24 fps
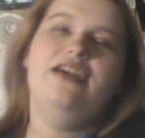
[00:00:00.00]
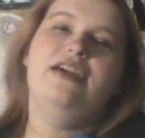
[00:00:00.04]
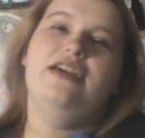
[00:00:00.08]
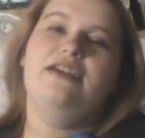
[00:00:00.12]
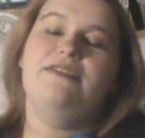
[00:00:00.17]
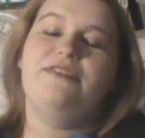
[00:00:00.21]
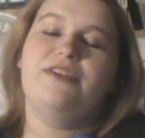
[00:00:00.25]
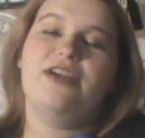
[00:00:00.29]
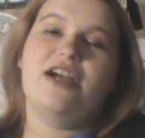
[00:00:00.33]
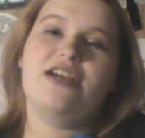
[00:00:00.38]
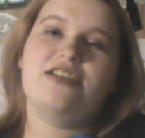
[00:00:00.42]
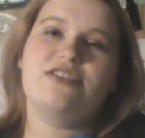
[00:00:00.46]

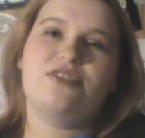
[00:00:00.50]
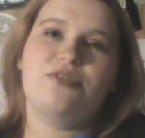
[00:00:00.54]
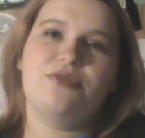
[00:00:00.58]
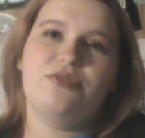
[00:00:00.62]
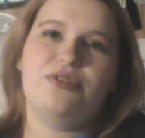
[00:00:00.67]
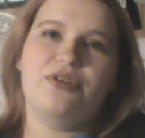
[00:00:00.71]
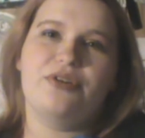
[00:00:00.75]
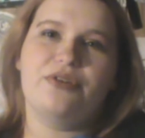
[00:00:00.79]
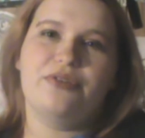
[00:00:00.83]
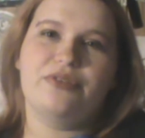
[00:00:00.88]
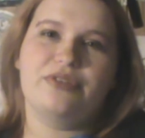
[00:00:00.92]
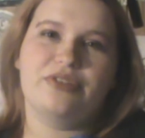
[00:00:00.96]
If you guys don't
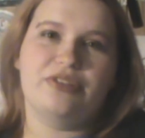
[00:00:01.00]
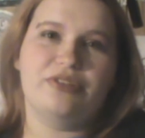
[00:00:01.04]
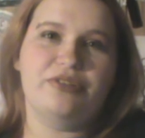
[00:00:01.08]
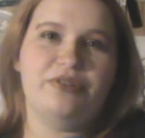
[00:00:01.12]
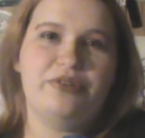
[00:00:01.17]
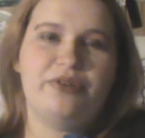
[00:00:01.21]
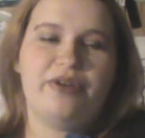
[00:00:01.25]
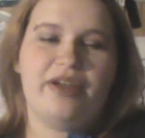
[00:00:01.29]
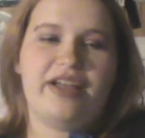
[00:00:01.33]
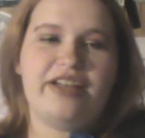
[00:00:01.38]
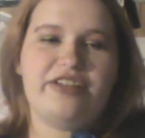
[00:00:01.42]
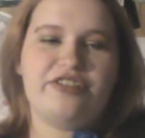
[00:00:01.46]
know, the
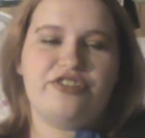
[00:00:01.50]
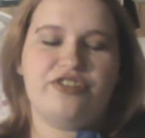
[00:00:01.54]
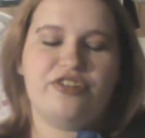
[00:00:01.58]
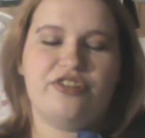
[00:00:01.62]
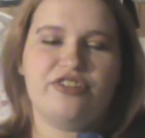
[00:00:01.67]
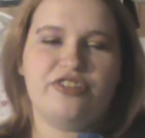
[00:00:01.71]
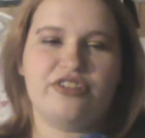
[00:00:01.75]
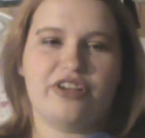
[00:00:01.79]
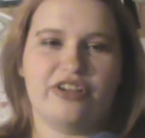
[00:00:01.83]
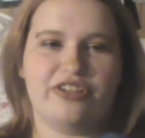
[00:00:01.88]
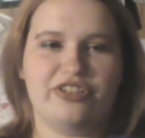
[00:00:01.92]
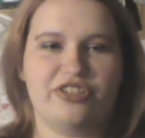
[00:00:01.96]
Loot Crate
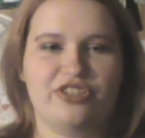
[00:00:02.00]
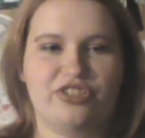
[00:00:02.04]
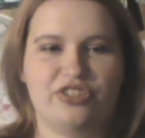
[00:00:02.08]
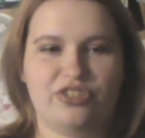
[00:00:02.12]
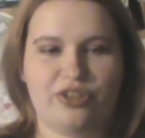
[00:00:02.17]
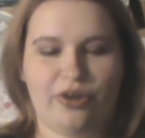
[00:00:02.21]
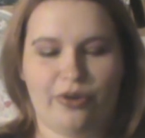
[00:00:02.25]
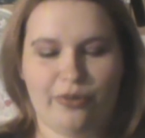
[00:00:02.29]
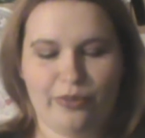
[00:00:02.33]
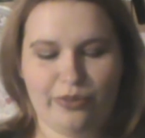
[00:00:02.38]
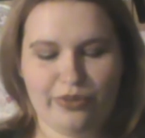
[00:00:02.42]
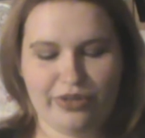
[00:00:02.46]
shirts are just
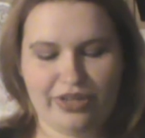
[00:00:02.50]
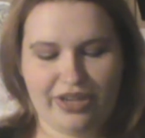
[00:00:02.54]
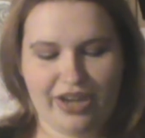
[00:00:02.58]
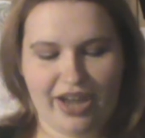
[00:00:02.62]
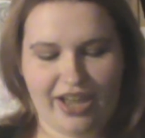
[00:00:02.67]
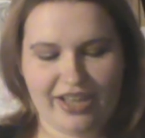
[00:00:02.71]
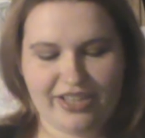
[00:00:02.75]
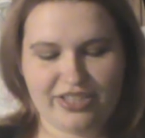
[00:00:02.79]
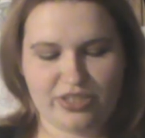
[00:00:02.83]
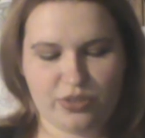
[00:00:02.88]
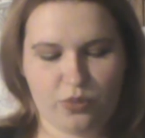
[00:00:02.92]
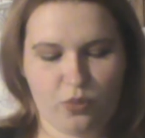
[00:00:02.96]
so
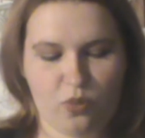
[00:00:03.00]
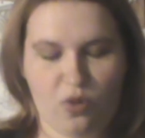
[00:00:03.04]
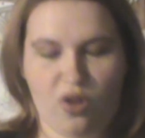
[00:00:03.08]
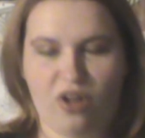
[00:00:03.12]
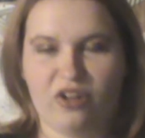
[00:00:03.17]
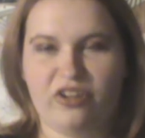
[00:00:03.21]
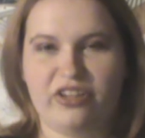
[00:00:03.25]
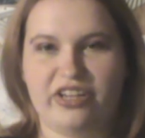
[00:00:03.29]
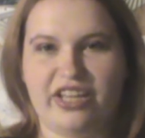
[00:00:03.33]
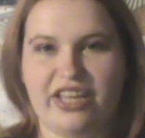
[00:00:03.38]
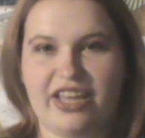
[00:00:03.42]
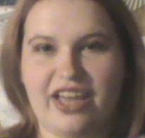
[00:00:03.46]
nice
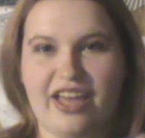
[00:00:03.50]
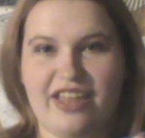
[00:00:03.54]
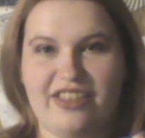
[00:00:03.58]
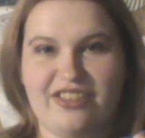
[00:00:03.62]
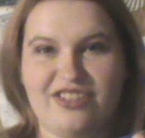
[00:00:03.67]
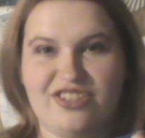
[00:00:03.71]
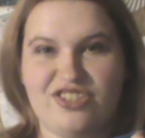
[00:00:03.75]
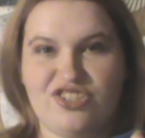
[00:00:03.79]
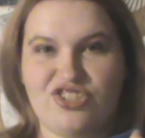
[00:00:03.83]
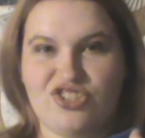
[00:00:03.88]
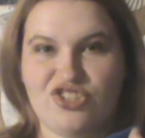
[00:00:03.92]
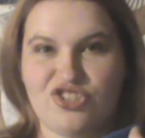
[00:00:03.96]
quality
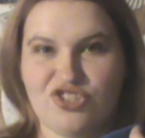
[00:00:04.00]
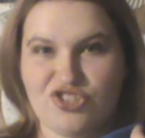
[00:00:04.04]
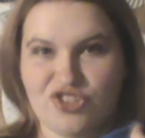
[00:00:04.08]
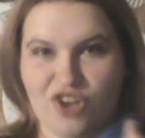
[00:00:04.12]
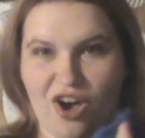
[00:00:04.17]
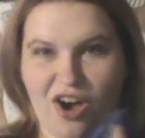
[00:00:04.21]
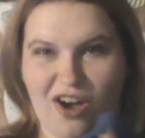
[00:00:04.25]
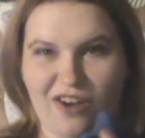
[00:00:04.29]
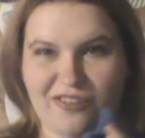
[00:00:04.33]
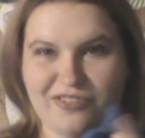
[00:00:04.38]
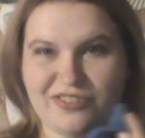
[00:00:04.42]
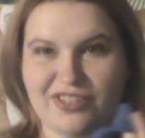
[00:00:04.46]
and
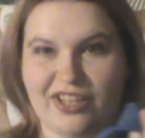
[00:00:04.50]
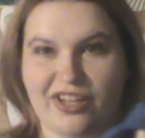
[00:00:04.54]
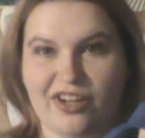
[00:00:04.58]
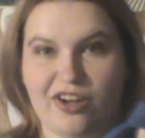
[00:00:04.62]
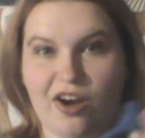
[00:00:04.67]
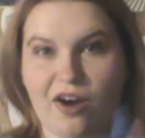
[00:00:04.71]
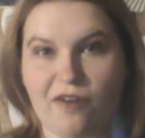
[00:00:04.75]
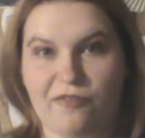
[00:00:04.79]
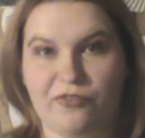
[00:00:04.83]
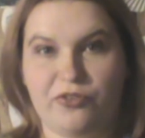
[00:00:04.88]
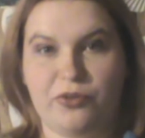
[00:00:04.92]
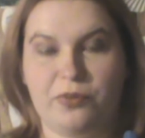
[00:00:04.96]
soft and
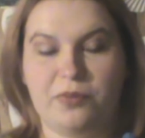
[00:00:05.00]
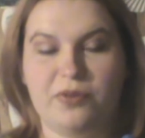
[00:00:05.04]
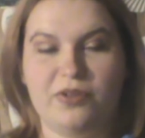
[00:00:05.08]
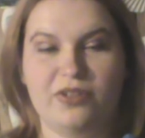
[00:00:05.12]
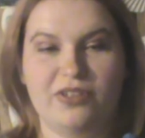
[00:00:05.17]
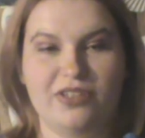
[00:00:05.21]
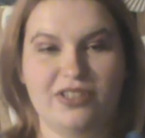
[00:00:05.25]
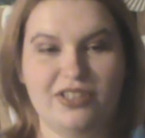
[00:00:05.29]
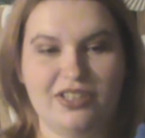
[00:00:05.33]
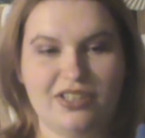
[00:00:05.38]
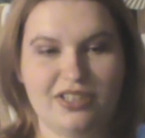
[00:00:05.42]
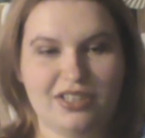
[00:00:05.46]

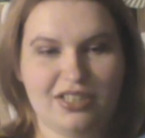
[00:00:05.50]
comfortable.